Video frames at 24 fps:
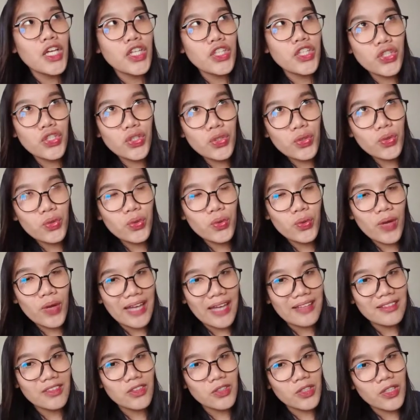you
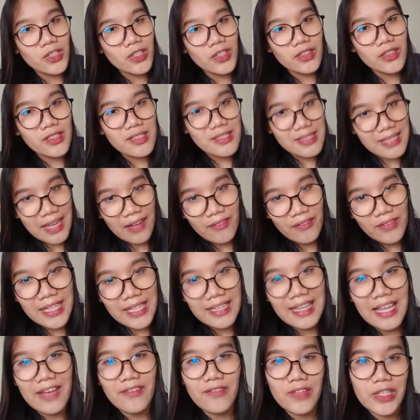entered
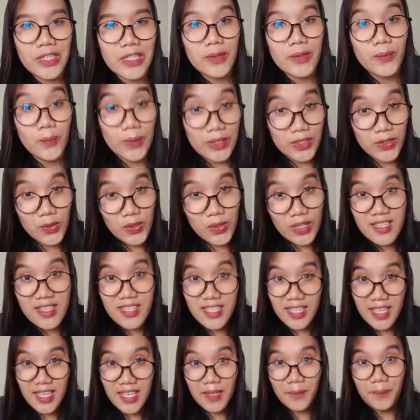7-Eleven. What you can
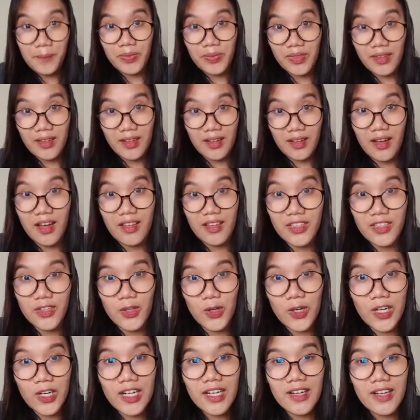see on the
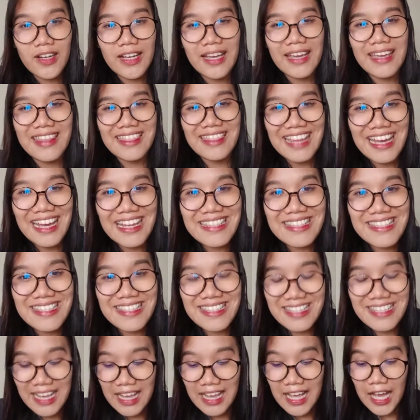door, okay,
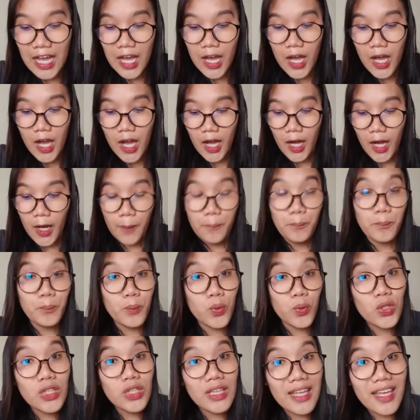that's
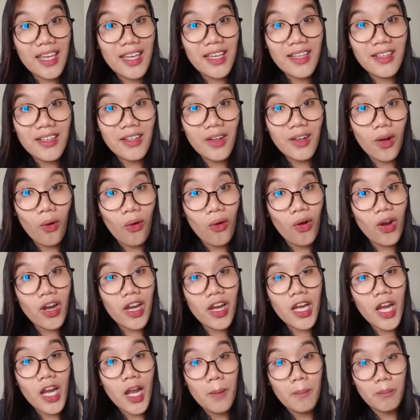pulling
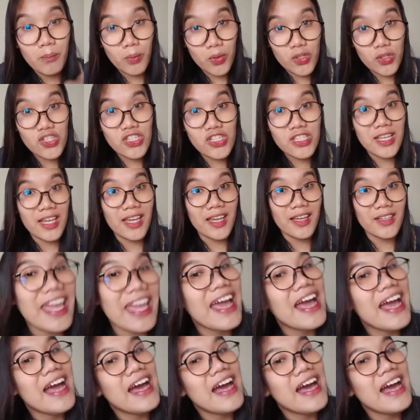or pushing.